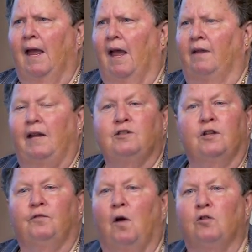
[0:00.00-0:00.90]
And these are
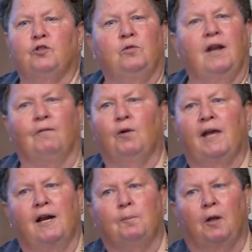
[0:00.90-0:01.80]
the folks who never
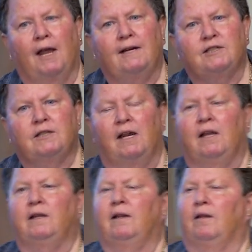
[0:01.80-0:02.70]
get a place
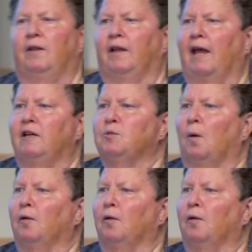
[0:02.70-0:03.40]
in the Gettysburg